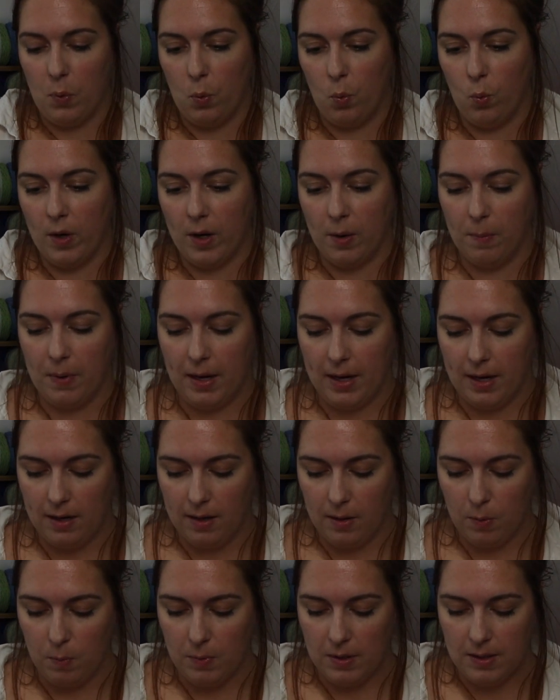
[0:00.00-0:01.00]
where my
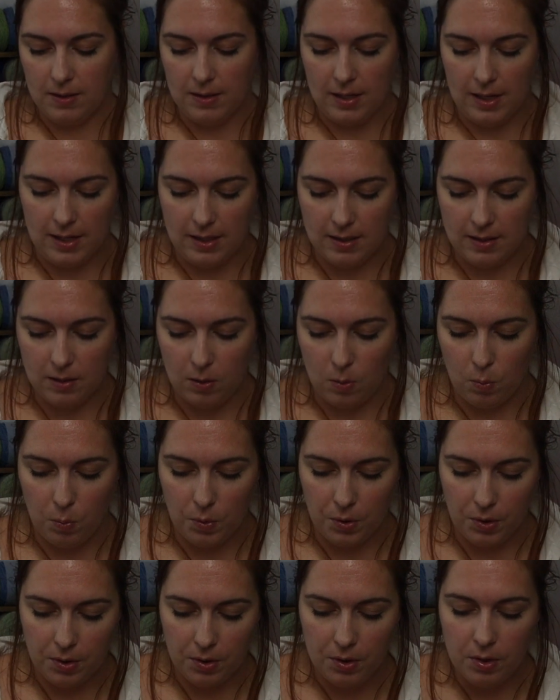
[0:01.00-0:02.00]
mistakes
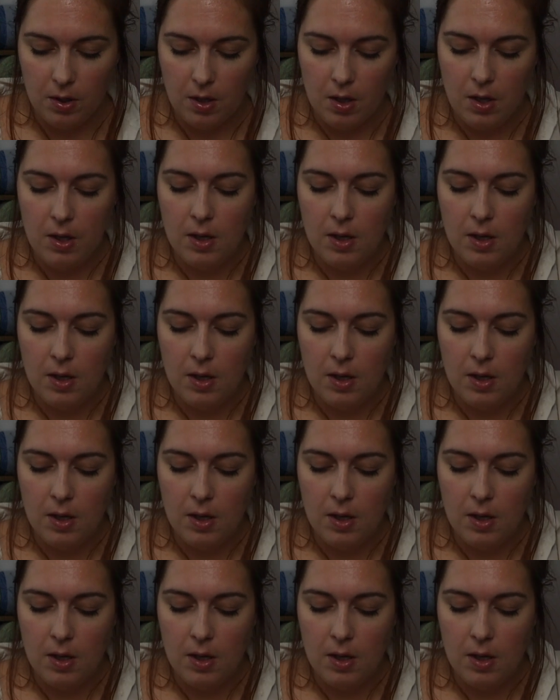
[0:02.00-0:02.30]
were,